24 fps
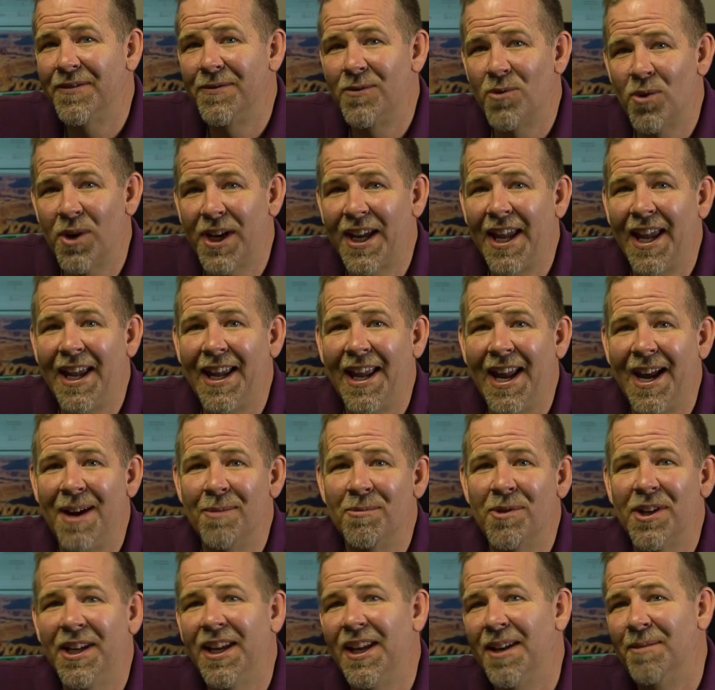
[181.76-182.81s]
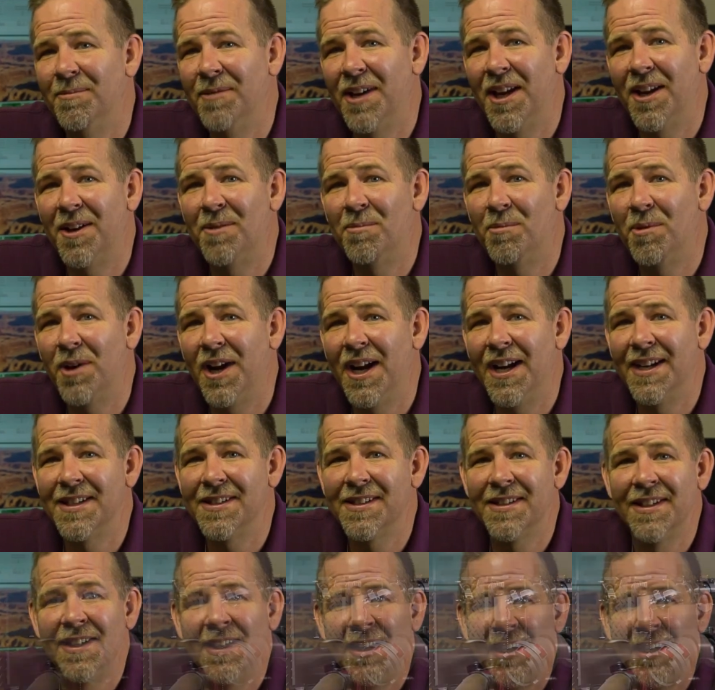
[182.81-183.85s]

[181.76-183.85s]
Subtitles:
4K camera came down in price,